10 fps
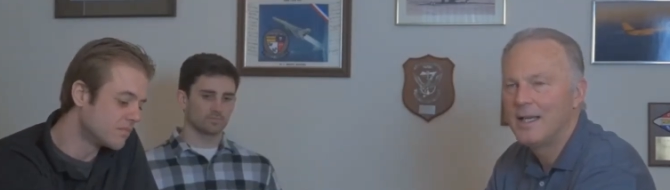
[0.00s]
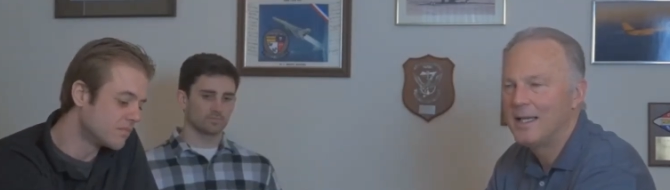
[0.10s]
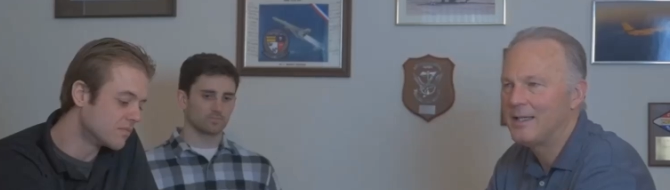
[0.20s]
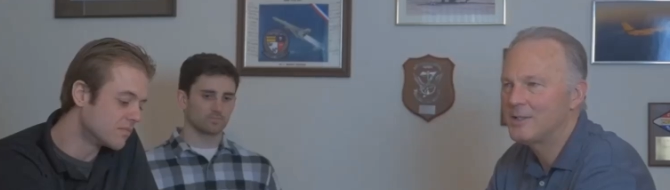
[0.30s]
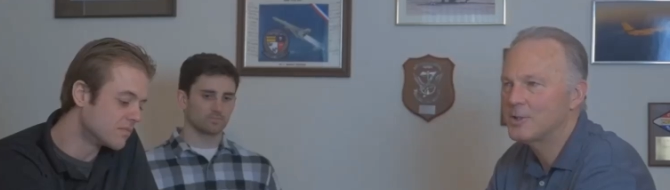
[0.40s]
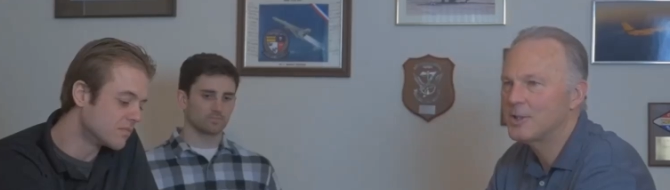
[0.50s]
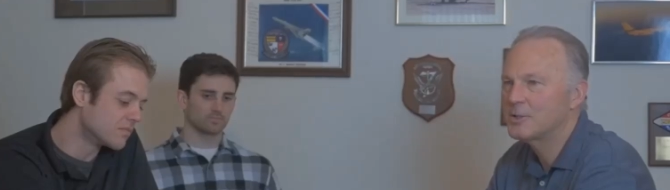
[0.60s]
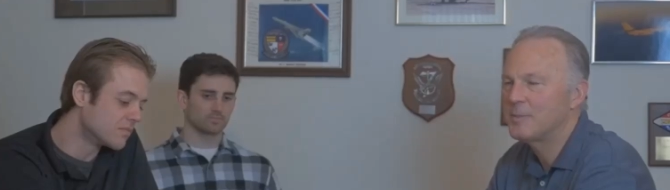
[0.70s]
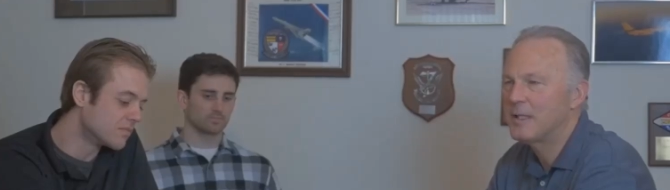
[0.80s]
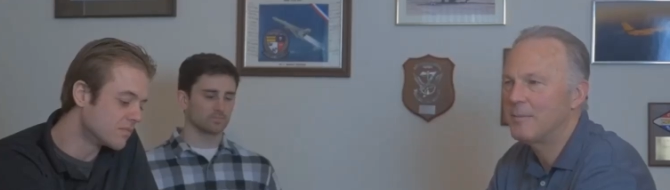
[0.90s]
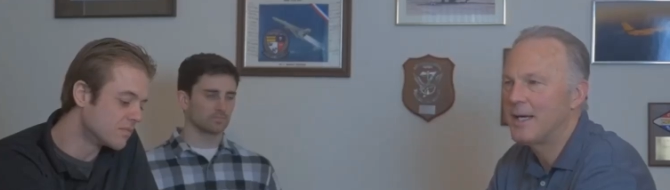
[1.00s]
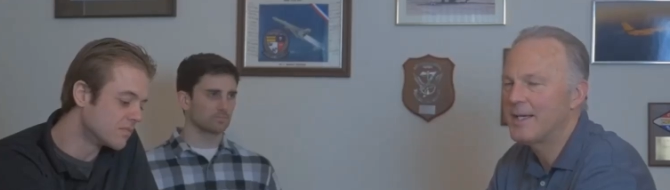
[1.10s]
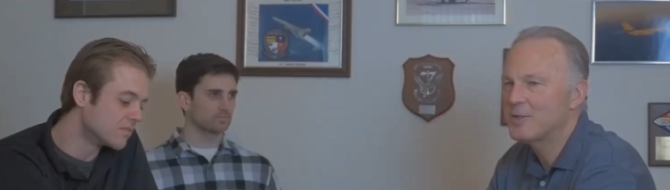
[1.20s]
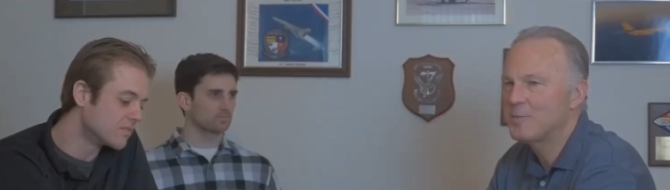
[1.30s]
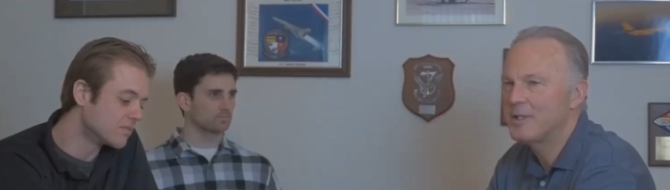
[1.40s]
Speaker 1: And it talks about my
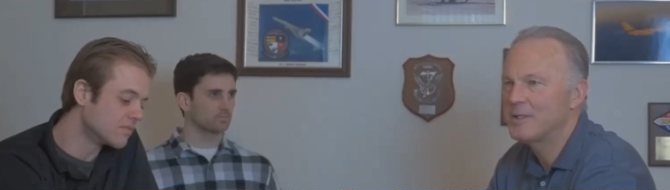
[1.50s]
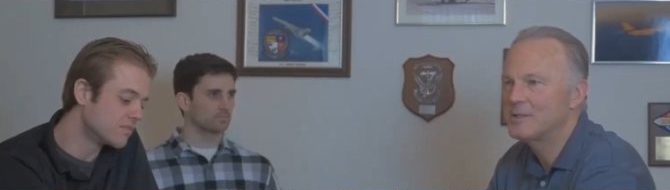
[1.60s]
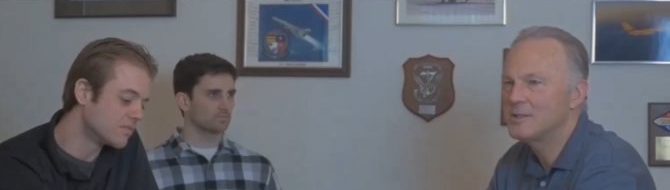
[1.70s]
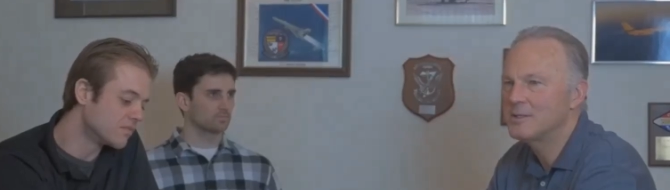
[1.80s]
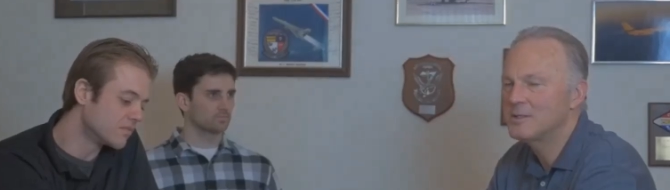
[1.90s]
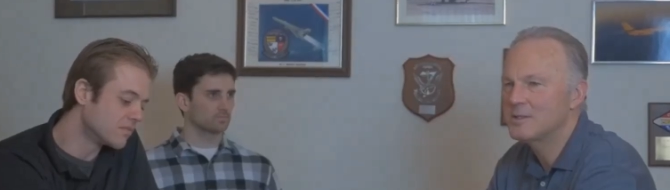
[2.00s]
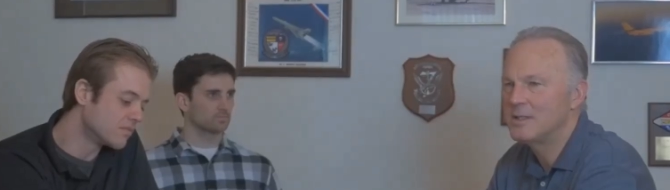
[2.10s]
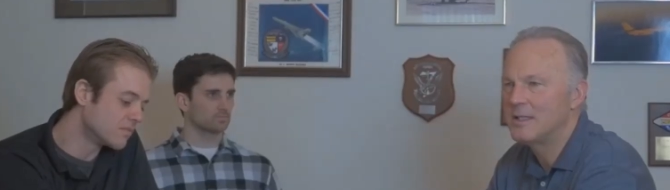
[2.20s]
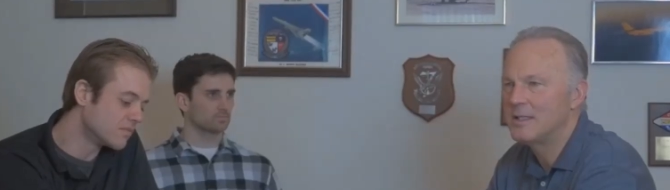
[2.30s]
experiences